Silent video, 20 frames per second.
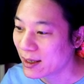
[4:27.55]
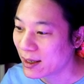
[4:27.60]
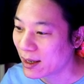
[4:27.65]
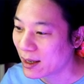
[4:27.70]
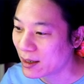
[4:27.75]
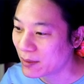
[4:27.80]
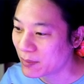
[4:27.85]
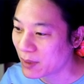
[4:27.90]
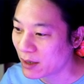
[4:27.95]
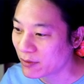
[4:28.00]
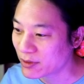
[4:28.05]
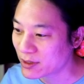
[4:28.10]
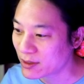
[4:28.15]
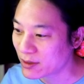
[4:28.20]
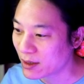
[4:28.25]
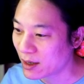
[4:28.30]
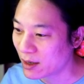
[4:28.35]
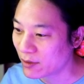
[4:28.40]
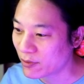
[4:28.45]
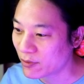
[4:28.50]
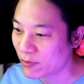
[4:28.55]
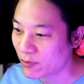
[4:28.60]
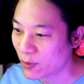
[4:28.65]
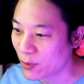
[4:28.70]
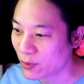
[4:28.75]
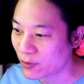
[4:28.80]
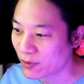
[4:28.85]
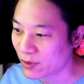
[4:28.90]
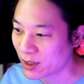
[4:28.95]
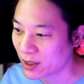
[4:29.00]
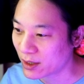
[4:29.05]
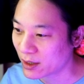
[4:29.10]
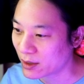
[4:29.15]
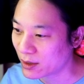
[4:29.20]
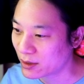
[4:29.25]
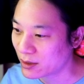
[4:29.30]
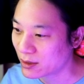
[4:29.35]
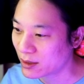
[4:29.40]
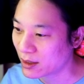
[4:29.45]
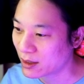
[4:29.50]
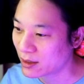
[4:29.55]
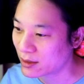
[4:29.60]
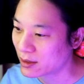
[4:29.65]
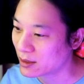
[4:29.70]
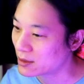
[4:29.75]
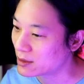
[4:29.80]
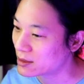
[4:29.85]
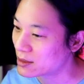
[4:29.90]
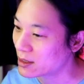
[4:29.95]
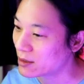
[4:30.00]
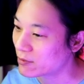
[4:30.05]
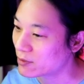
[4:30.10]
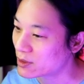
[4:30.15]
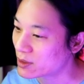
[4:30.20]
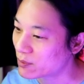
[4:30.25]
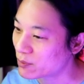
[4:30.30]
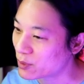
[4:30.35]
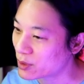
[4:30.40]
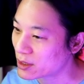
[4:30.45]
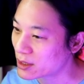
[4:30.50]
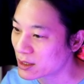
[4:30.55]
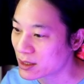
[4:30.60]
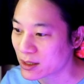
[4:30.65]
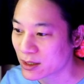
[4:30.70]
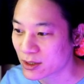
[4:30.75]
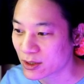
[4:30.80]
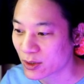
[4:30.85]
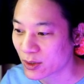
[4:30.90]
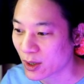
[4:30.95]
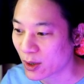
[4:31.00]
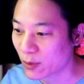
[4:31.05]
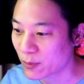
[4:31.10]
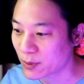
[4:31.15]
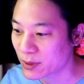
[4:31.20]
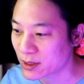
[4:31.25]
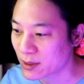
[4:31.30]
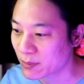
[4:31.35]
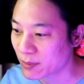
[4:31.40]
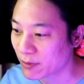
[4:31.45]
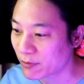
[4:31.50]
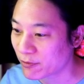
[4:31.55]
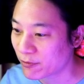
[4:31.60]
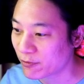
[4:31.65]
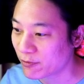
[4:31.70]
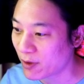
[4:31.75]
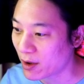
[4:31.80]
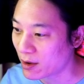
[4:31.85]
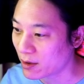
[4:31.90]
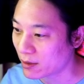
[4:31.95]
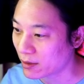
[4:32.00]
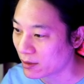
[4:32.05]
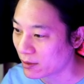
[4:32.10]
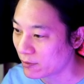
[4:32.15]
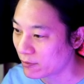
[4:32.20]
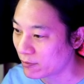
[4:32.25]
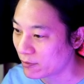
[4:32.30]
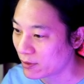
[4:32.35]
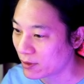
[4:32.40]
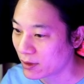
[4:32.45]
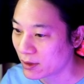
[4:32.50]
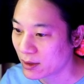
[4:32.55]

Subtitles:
I have a 4 over here that I didn't see for some reason. So that opens up to 5.